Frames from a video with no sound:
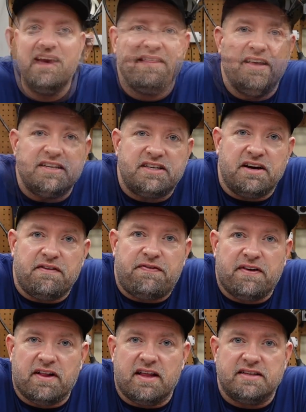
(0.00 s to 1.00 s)
This year
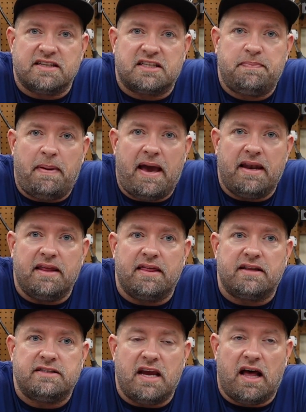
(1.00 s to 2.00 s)
Phil has expanded
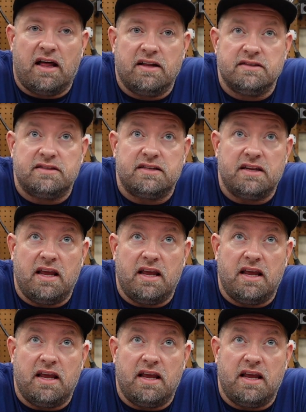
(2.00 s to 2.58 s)
the challenge